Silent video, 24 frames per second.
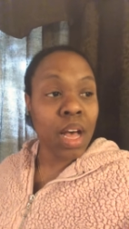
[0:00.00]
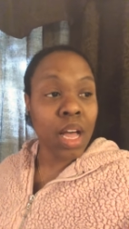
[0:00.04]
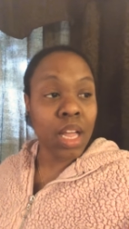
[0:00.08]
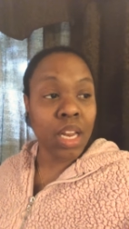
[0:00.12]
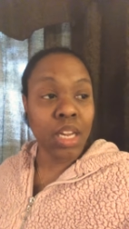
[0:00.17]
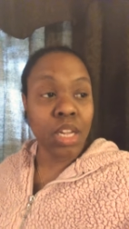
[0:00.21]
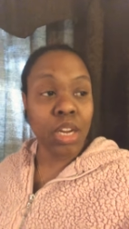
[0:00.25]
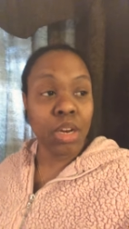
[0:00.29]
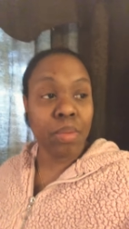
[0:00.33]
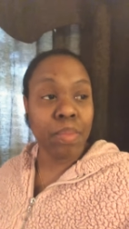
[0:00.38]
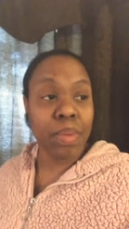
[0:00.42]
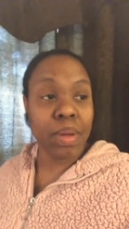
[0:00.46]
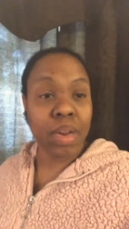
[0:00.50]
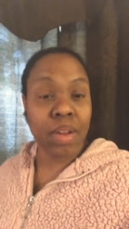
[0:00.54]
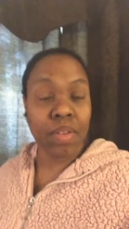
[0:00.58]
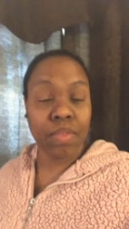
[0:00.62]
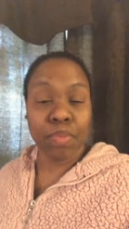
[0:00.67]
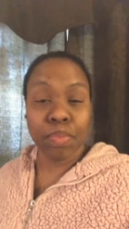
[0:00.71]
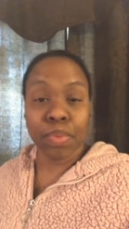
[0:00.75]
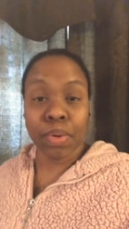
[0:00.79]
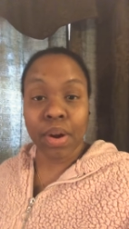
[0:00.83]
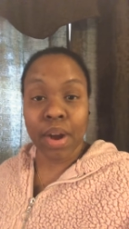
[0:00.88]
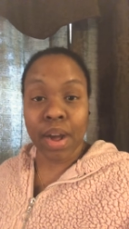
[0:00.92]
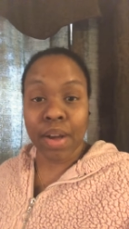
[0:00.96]
little bit
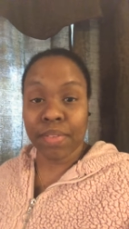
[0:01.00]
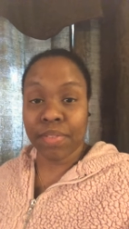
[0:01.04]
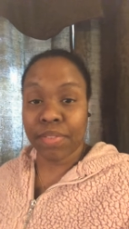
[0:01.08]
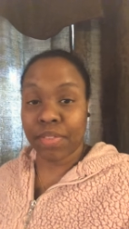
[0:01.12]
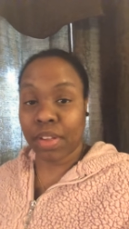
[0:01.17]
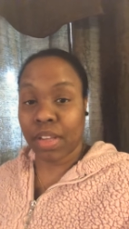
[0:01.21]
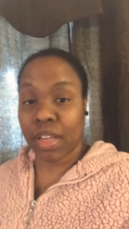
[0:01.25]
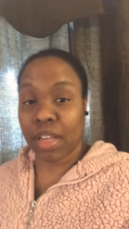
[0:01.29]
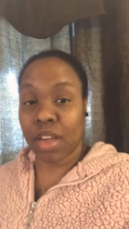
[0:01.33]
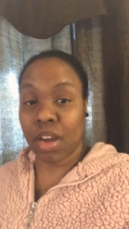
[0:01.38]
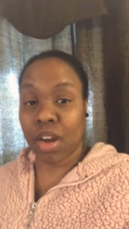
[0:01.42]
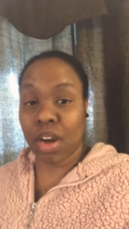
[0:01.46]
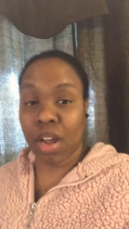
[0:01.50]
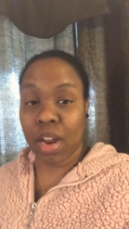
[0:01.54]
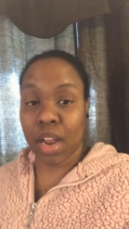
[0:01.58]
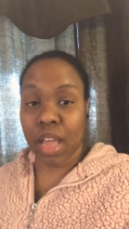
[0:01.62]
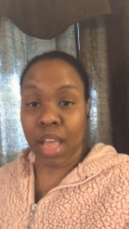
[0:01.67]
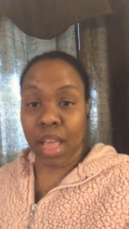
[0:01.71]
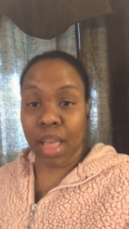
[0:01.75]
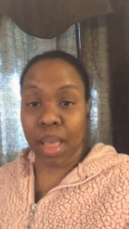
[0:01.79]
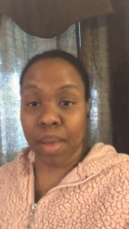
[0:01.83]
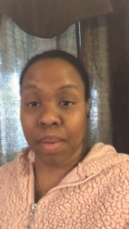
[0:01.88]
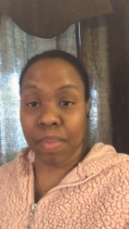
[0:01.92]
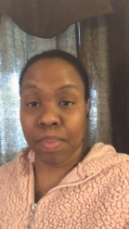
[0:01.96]
of profit on
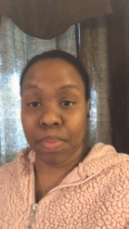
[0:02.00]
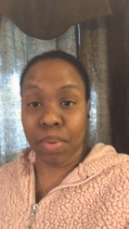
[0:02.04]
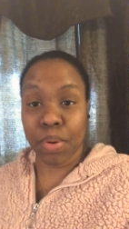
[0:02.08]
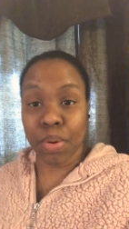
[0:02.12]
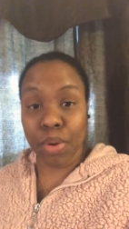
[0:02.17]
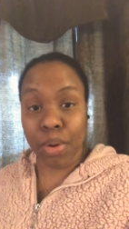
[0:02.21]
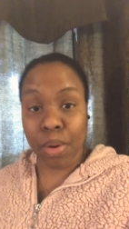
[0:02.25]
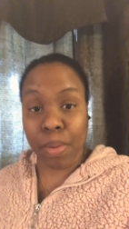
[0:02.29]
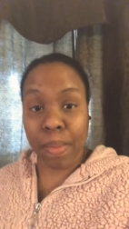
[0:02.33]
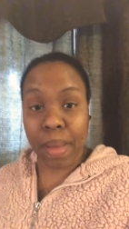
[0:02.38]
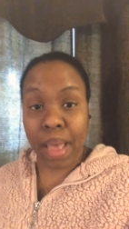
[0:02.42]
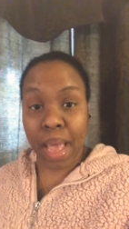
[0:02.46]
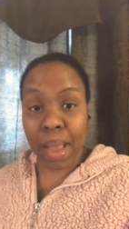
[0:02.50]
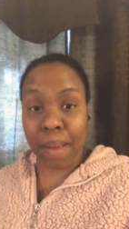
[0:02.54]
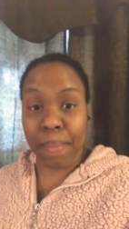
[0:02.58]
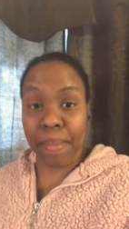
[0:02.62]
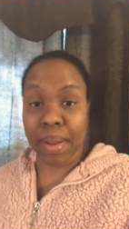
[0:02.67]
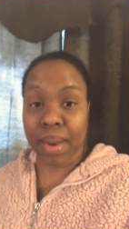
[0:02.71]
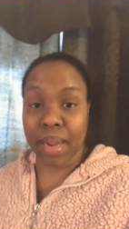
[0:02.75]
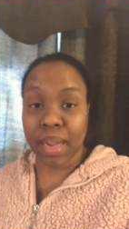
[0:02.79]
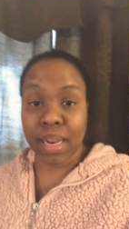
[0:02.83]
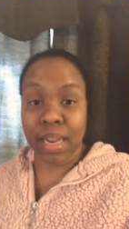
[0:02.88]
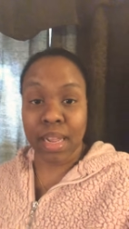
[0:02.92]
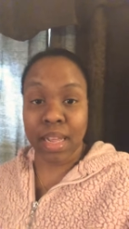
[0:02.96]
a pullback,
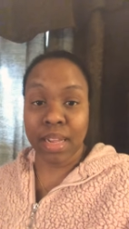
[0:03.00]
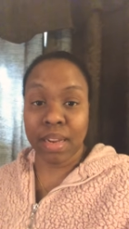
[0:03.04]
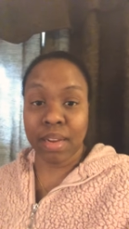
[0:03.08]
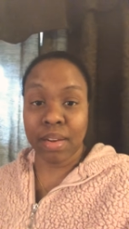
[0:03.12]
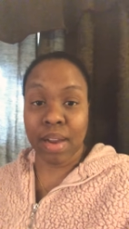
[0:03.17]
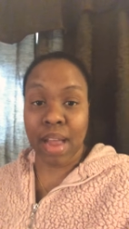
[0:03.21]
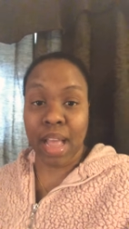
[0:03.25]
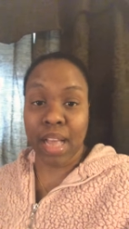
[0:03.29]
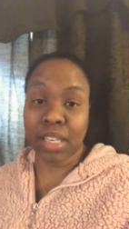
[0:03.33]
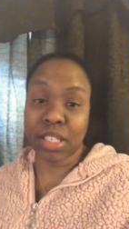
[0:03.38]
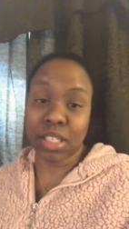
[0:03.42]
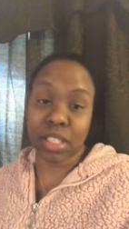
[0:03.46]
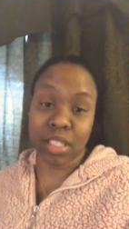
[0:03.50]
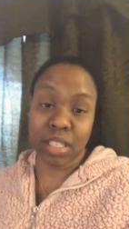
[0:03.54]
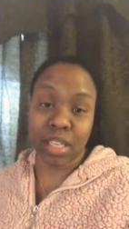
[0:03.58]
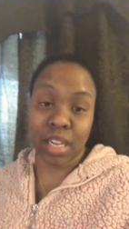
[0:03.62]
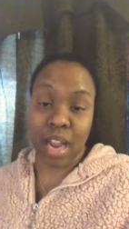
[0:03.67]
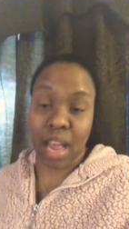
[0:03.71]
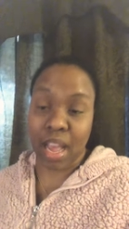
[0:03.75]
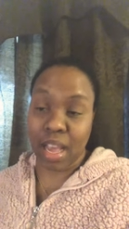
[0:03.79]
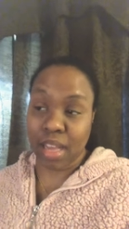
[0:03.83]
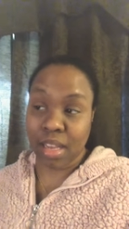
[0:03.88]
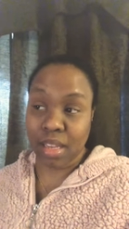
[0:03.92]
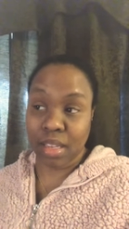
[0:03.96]
but it didn't actually
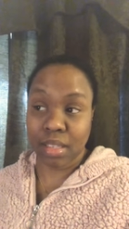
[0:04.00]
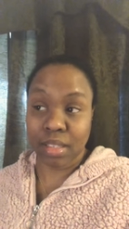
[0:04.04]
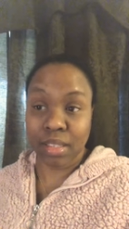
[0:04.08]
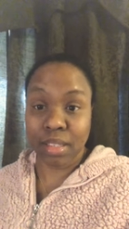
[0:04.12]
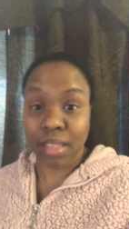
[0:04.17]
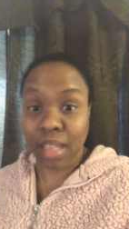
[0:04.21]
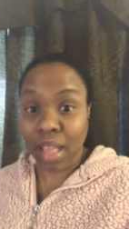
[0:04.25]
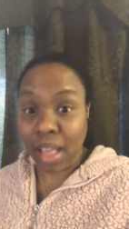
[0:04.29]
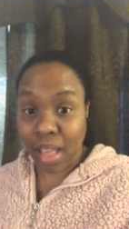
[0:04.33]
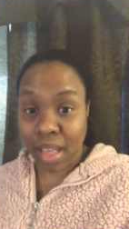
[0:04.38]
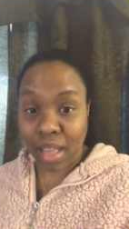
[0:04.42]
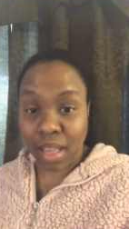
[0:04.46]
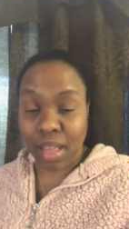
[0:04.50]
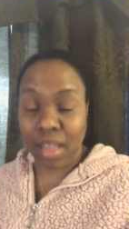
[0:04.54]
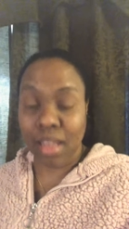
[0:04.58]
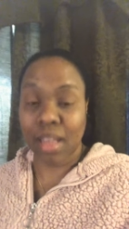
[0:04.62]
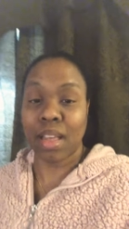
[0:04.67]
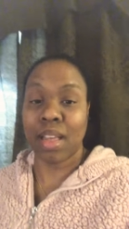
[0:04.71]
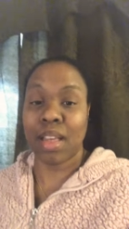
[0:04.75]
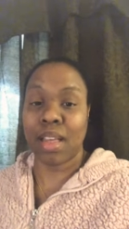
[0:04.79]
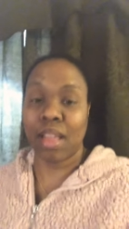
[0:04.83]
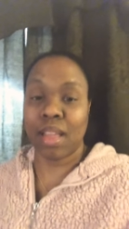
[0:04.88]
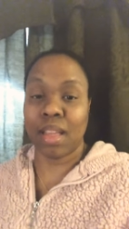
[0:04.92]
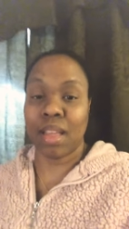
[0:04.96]
like stay
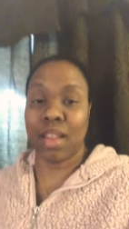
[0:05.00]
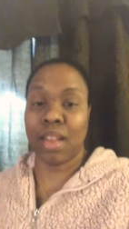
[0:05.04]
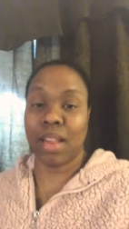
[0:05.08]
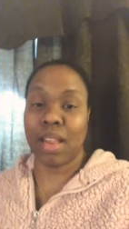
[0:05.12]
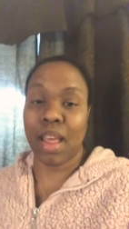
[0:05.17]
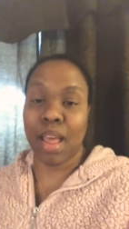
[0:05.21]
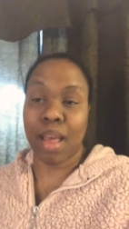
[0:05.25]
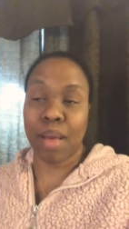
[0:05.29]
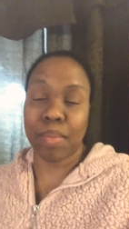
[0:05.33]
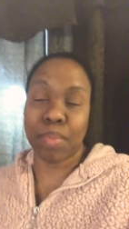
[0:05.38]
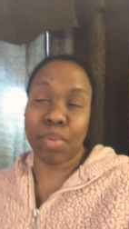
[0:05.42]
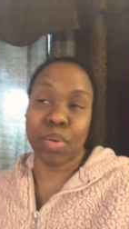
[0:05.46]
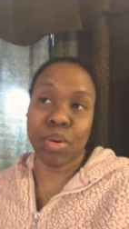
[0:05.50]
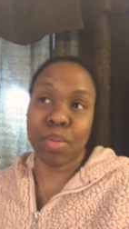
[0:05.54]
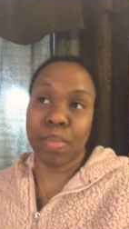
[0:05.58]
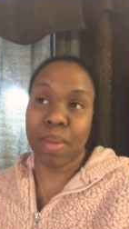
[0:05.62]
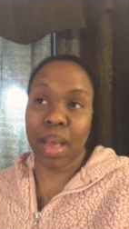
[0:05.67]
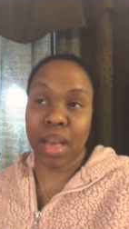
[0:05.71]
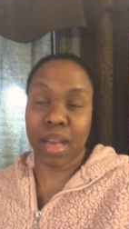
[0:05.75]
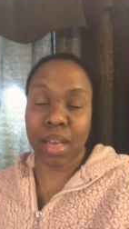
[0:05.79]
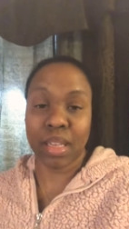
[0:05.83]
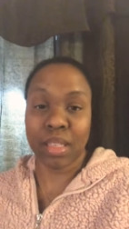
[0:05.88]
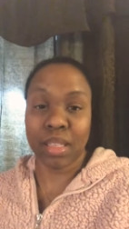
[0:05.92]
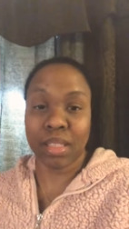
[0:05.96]
in that
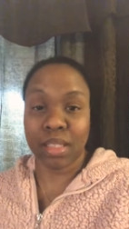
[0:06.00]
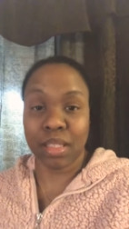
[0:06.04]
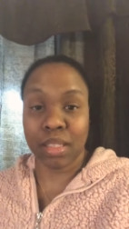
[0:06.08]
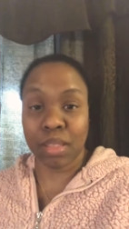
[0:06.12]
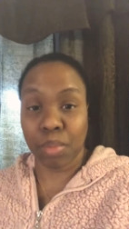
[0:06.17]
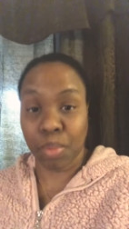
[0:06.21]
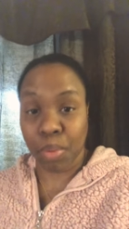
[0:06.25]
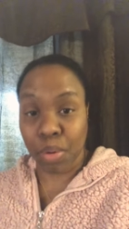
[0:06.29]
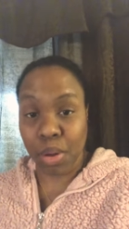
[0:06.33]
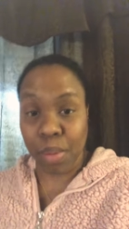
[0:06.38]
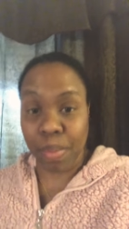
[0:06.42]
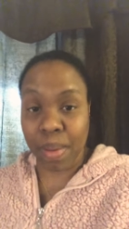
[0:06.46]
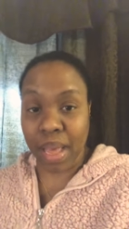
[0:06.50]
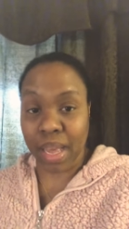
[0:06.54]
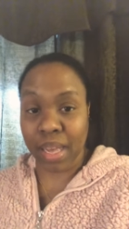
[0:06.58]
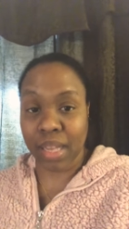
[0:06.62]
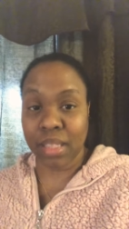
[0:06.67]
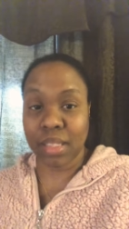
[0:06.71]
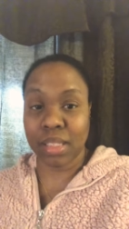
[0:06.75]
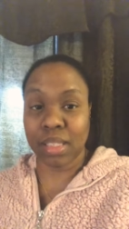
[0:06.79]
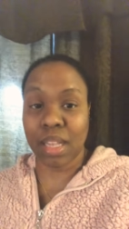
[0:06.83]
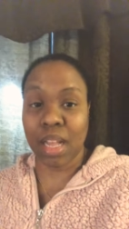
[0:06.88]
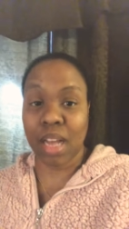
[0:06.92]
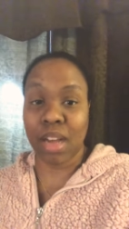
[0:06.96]
pullback, because it's a pullback.
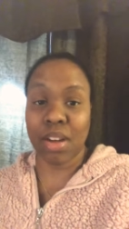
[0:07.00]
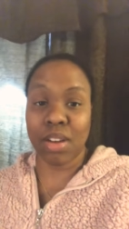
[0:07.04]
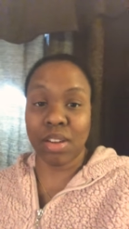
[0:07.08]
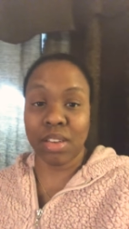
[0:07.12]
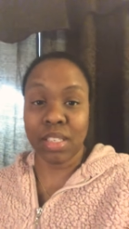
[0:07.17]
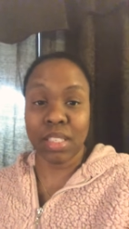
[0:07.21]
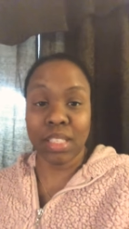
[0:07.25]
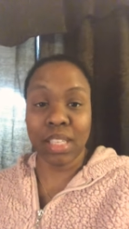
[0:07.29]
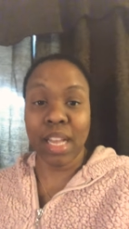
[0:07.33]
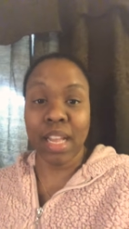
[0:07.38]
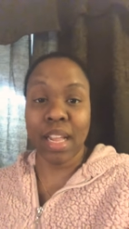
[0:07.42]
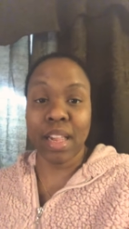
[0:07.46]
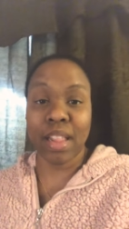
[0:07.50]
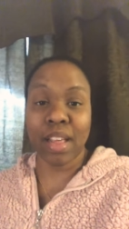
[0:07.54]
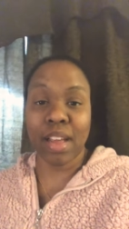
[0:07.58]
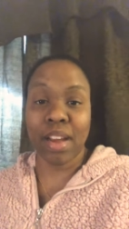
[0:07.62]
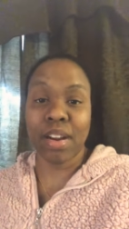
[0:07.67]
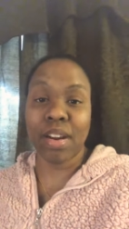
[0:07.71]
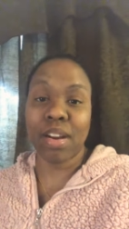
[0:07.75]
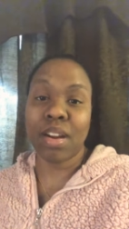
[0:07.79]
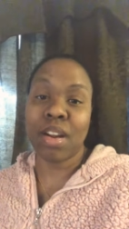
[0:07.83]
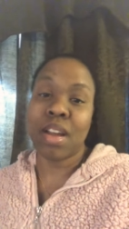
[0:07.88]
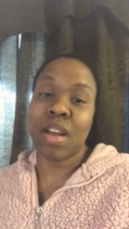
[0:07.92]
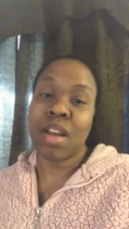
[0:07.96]
It's not going to stay there.